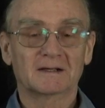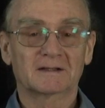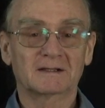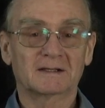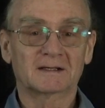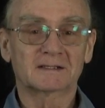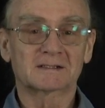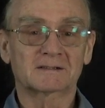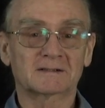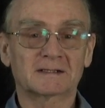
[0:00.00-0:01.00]
The
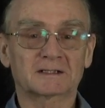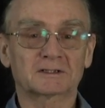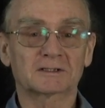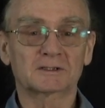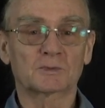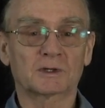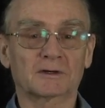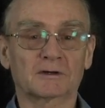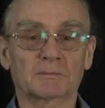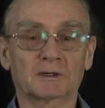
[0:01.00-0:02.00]
last lectures
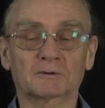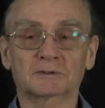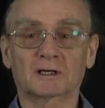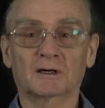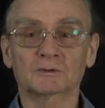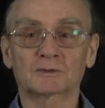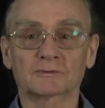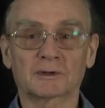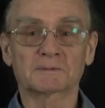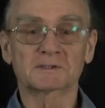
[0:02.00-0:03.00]
were about how
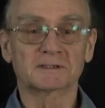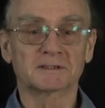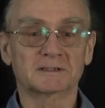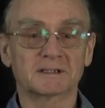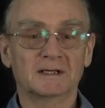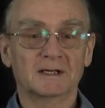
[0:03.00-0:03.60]
to represent